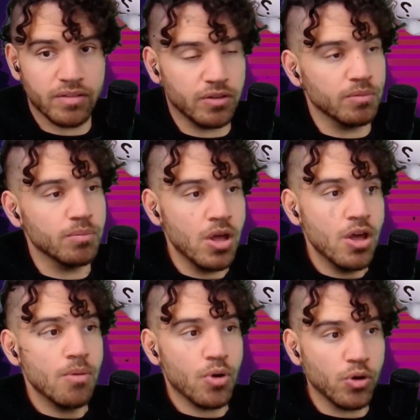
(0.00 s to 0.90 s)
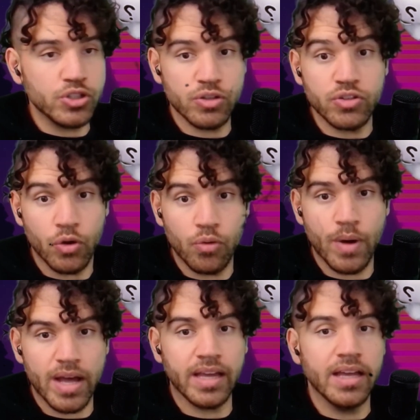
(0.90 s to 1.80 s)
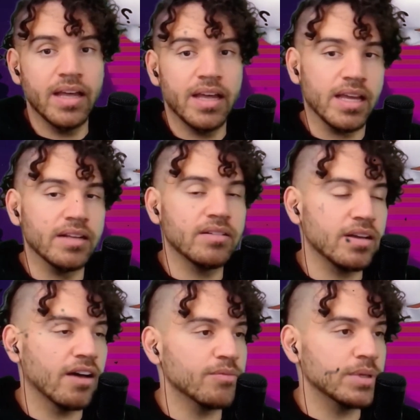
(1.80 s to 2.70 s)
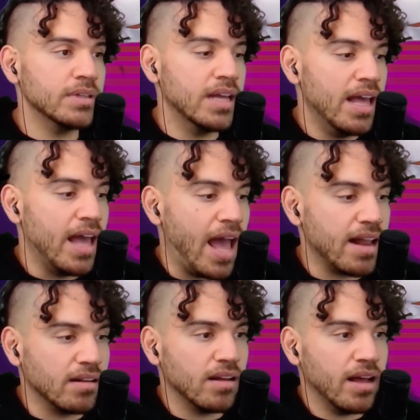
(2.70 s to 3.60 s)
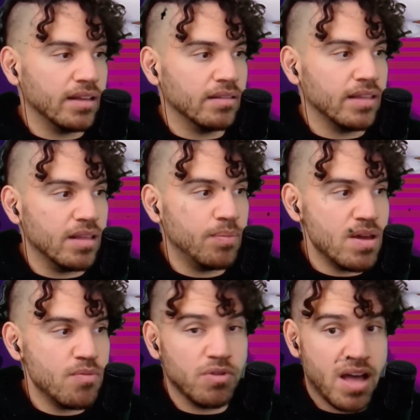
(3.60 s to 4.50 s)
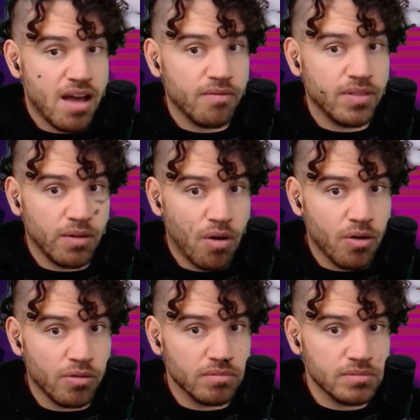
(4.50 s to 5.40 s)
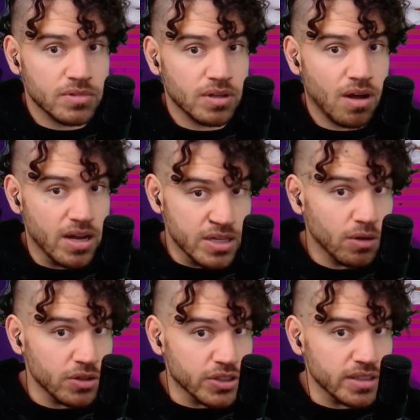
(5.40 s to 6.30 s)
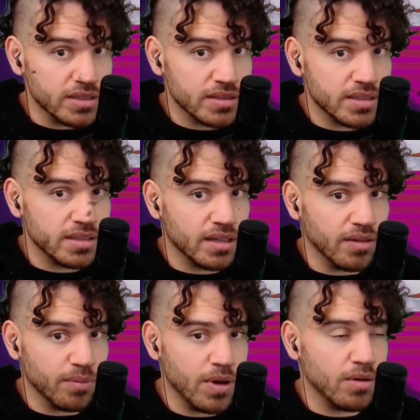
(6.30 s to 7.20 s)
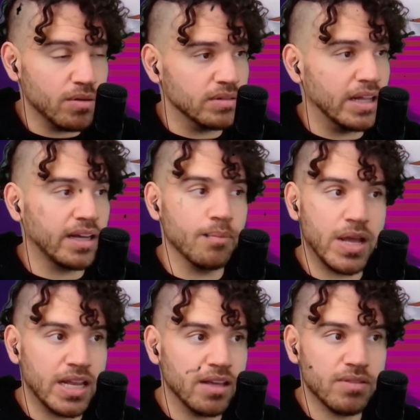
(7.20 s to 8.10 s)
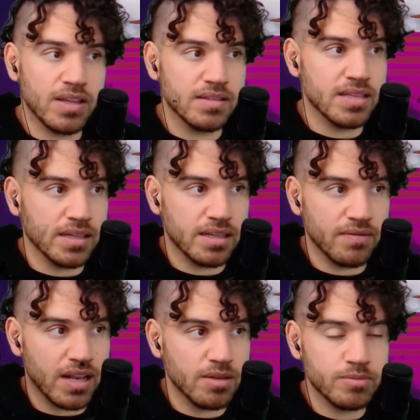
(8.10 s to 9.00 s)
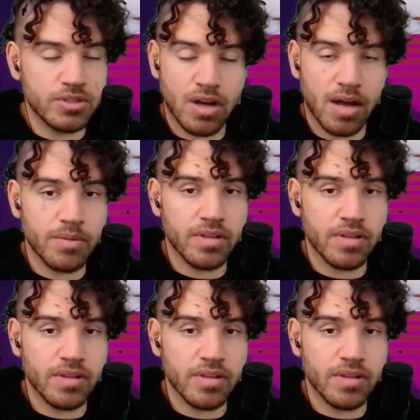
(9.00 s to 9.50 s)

you can purchase your way into government. And like, these people have their own ideologies as well. Like, many of these Silicon Valley types